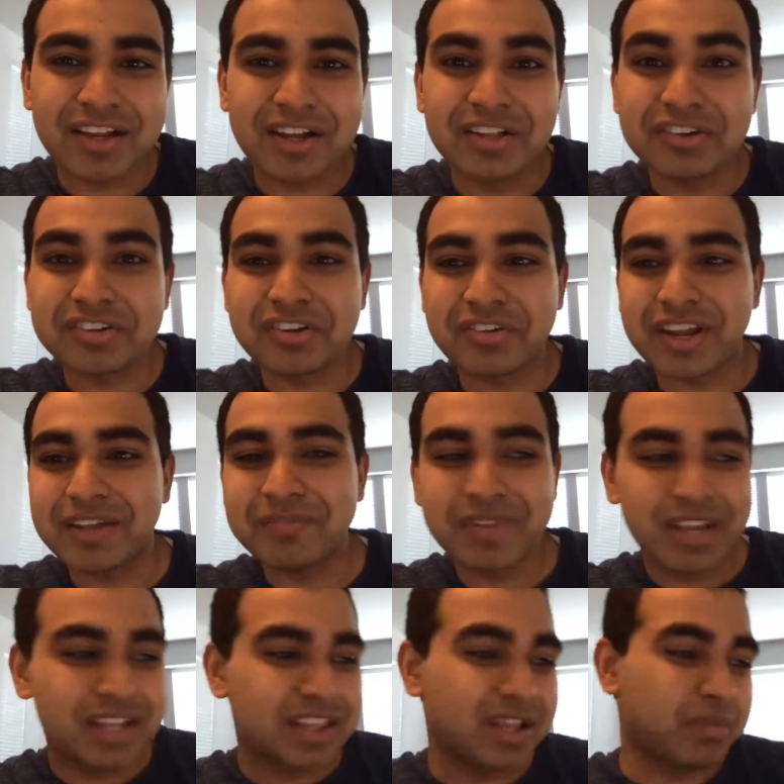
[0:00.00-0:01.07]
colors array
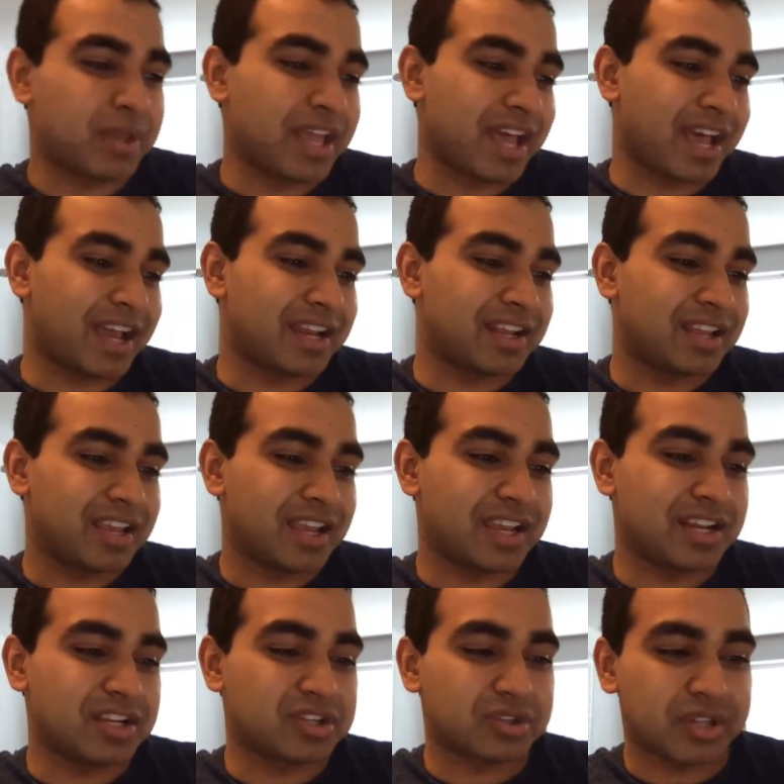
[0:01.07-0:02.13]
that we had
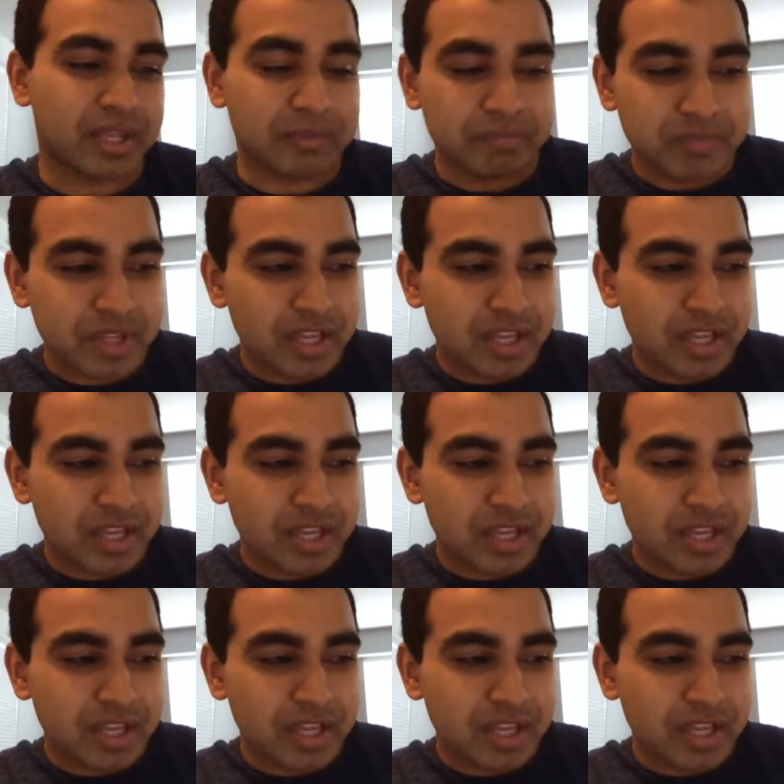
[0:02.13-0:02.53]
initially.